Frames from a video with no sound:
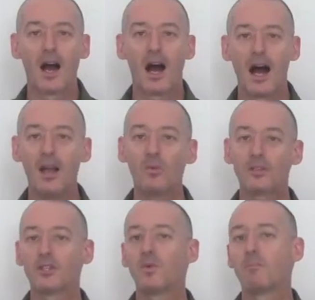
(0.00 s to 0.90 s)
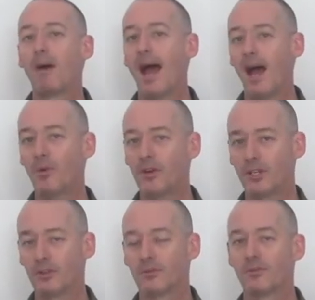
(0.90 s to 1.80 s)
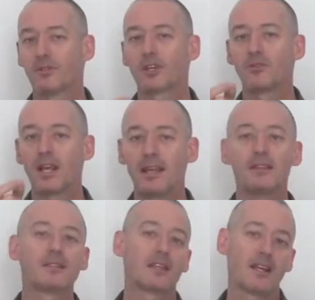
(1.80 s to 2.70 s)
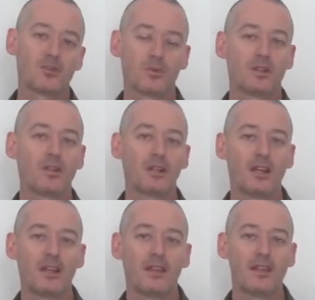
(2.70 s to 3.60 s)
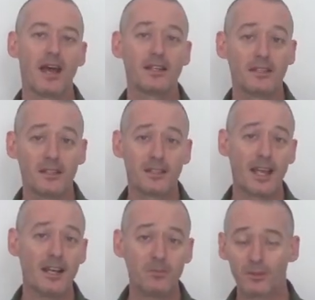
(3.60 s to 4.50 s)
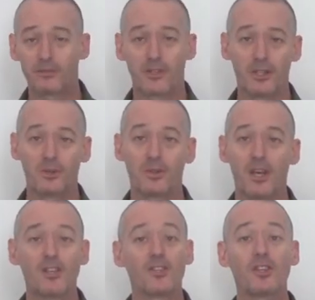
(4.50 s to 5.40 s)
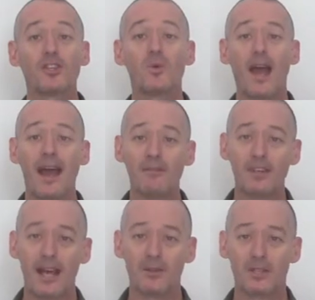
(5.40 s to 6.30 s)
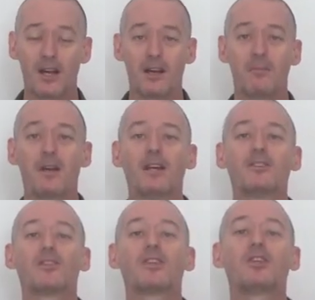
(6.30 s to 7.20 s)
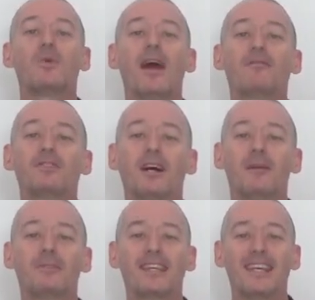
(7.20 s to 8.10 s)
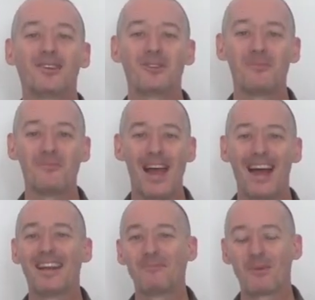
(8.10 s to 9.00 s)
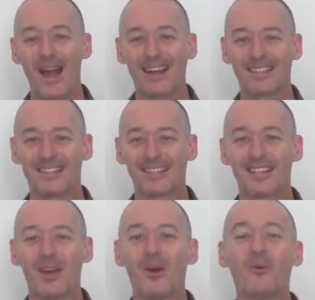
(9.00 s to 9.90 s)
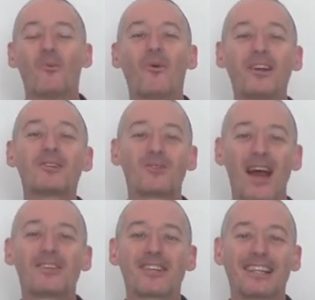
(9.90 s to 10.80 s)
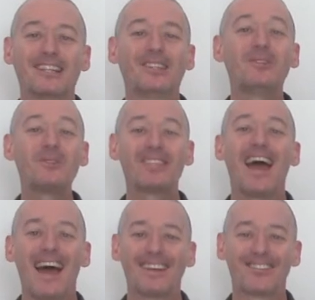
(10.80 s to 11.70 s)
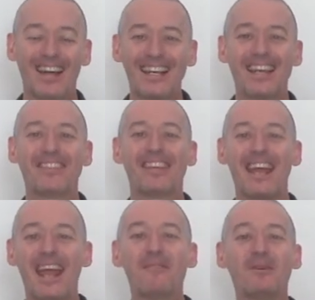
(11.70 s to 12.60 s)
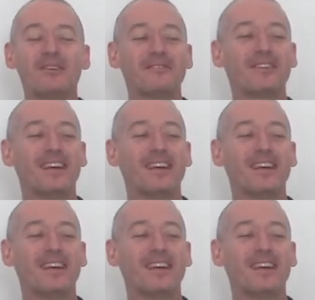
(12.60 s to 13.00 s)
I want to empower you to create the schedule that is sustainable for you so that you have downtime, so that you have time to get on your mat and practice. What a tragedy to lose that, right? In the name of